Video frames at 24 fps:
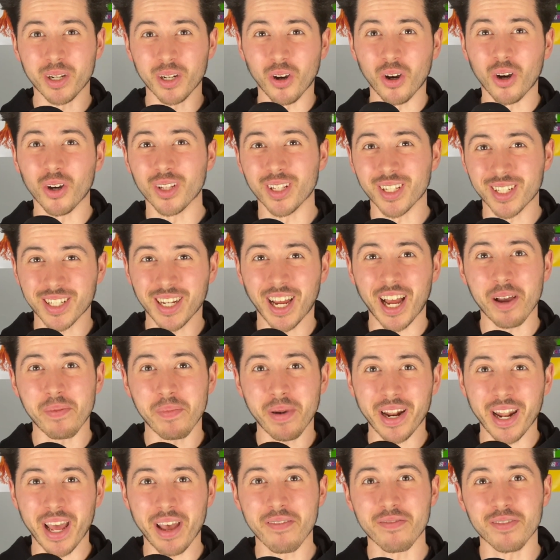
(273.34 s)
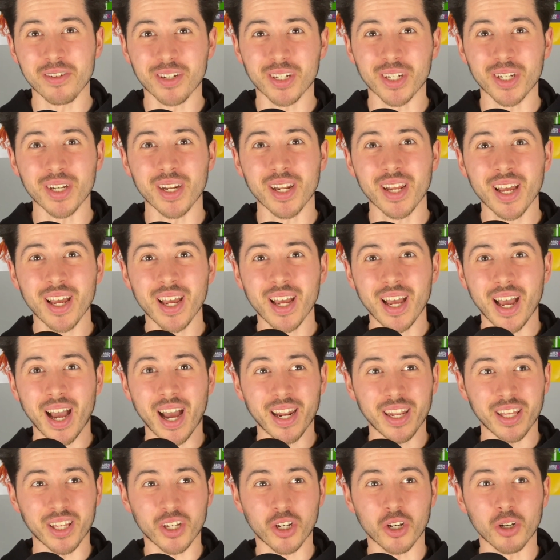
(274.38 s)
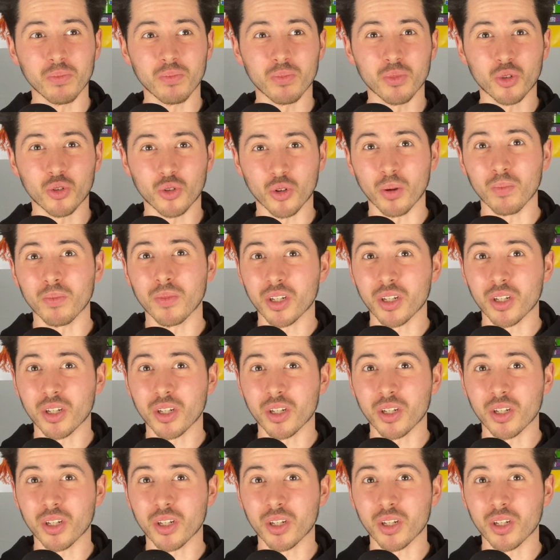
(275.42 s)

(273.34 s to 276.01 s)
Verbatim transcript: all the time at Everton and it comes from the